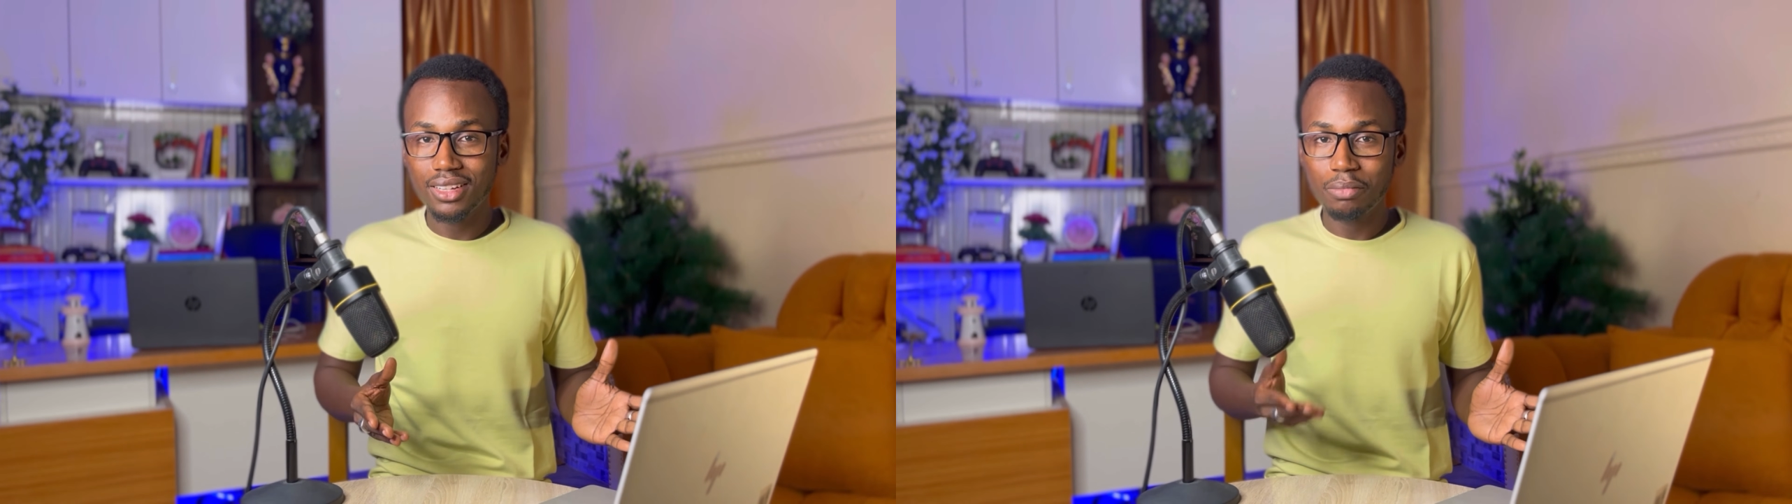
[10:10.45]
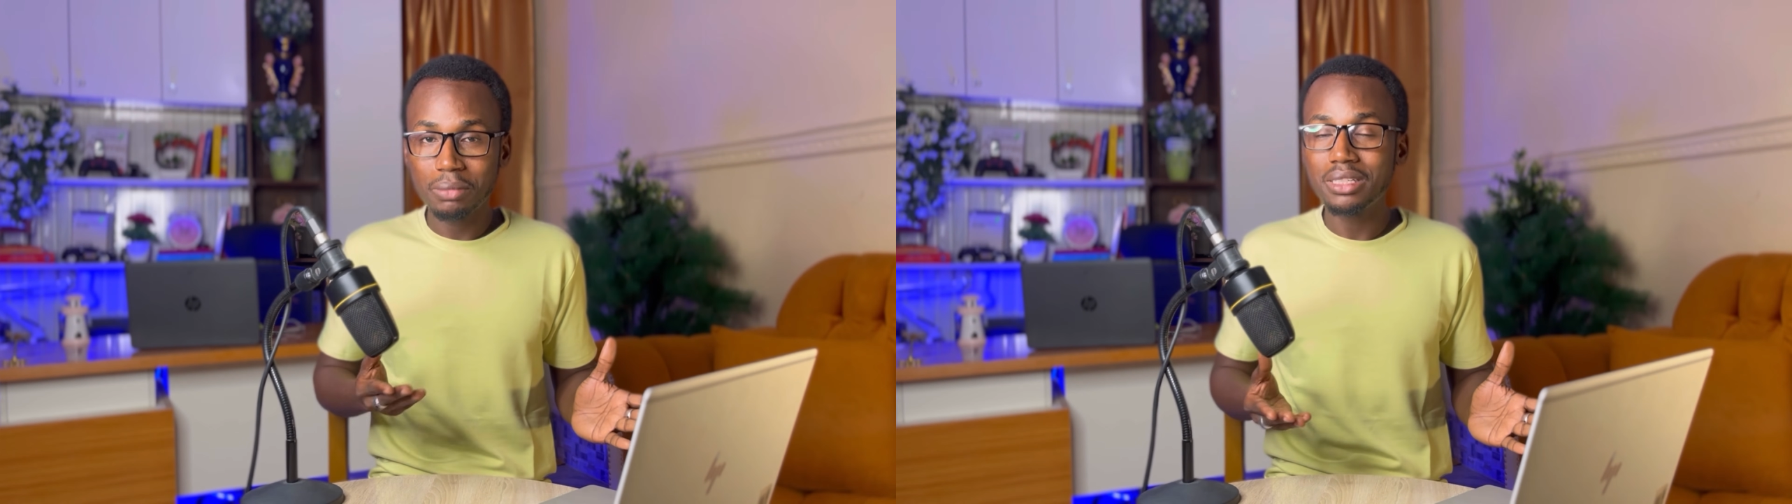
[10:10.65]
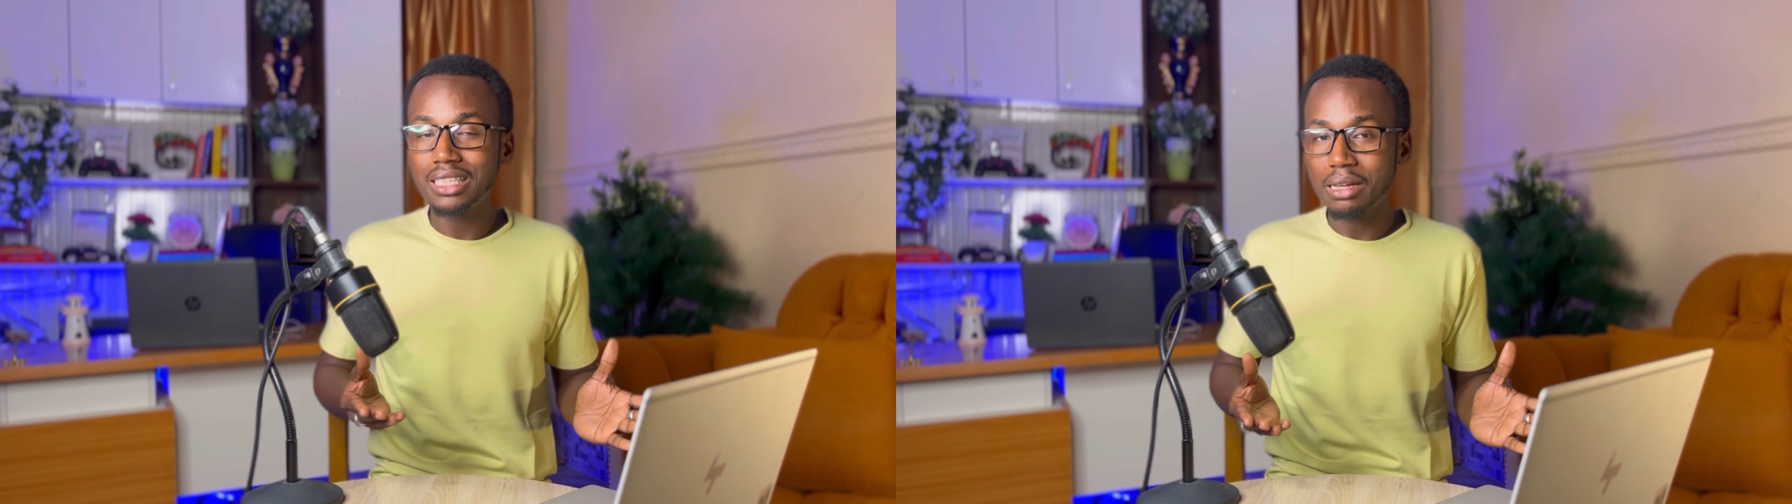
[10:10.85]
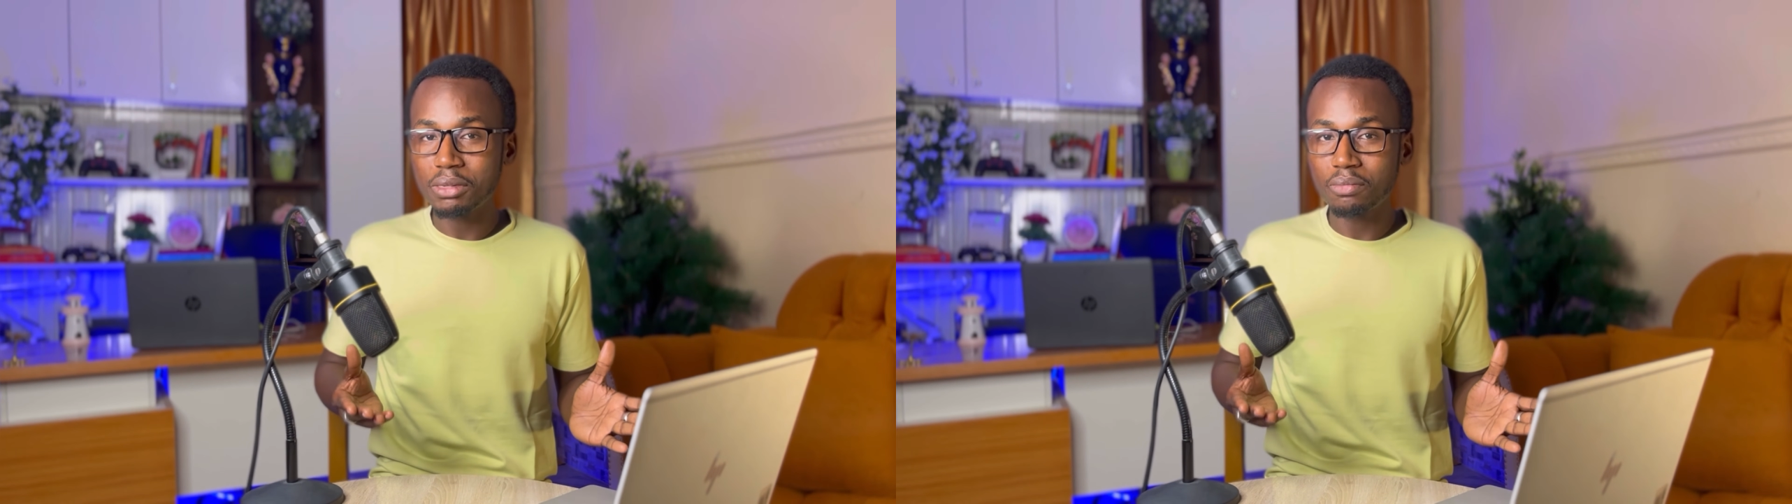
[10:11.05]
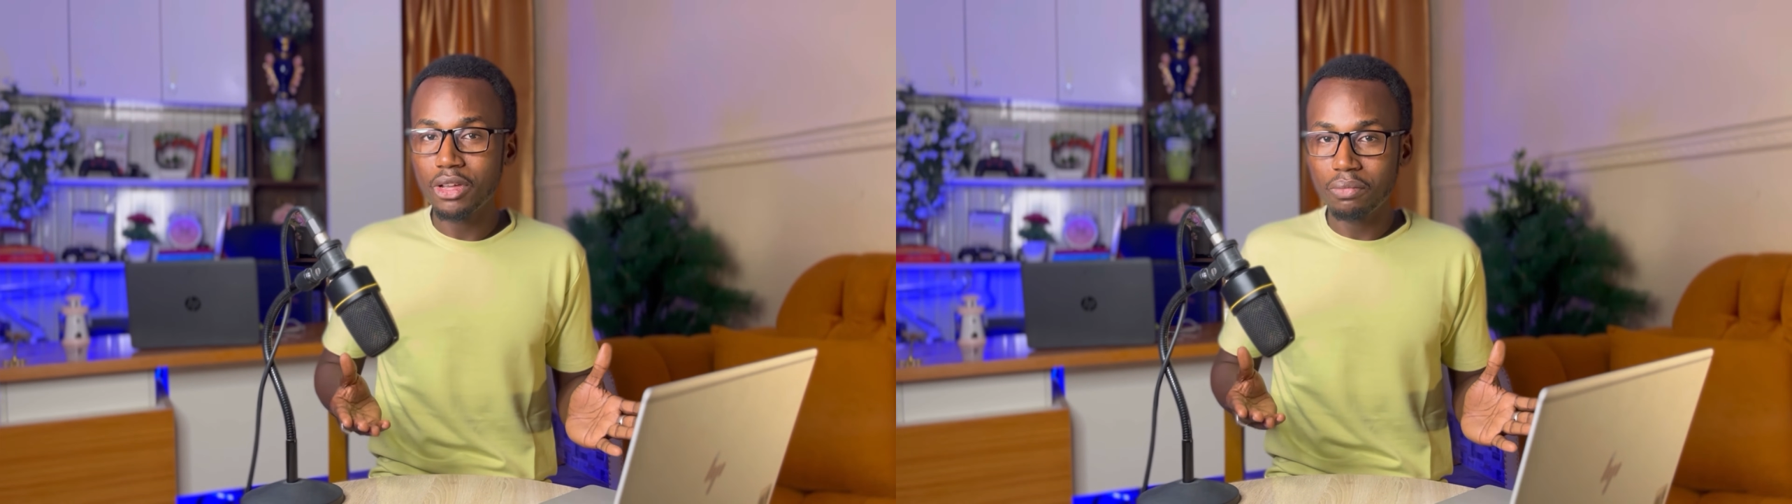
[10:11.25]
50 times
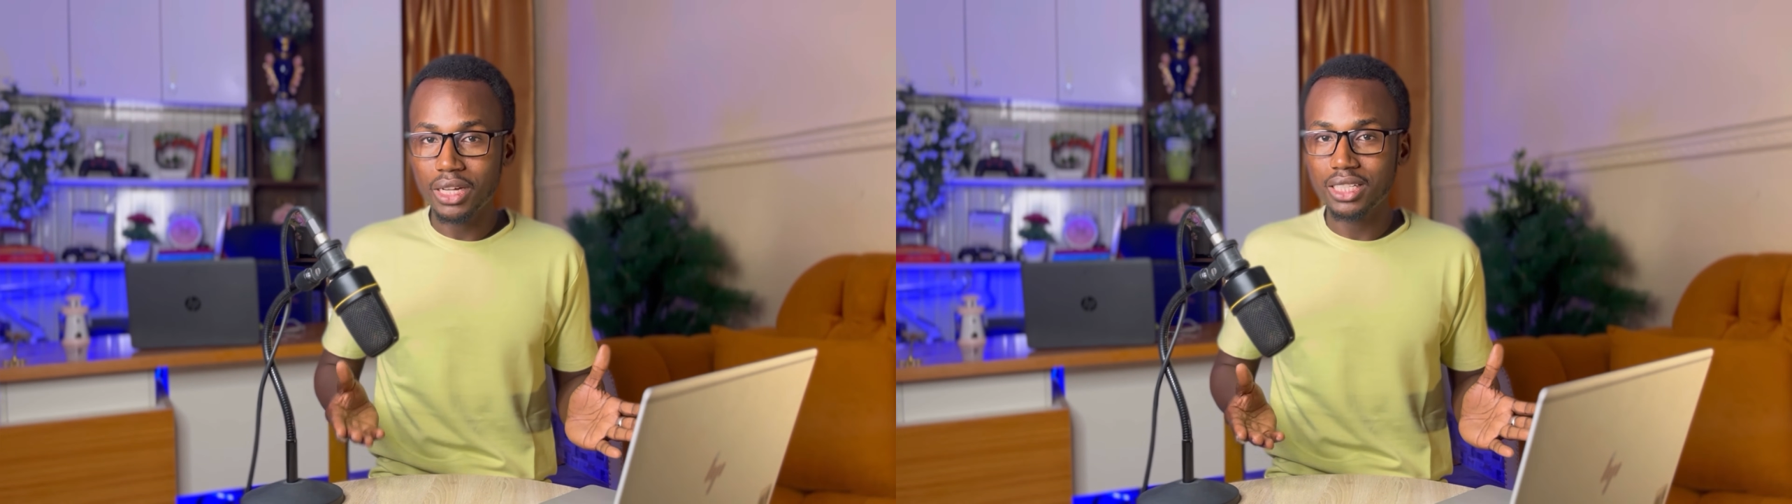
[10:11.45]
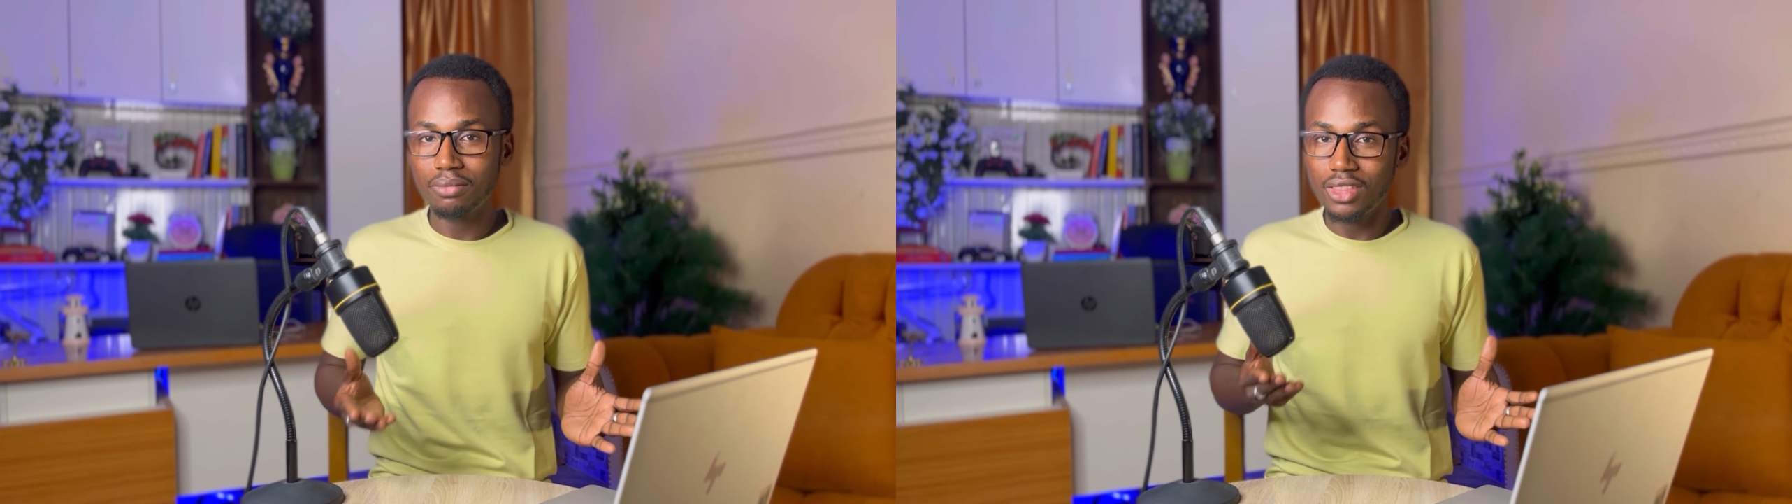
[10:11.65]
more effective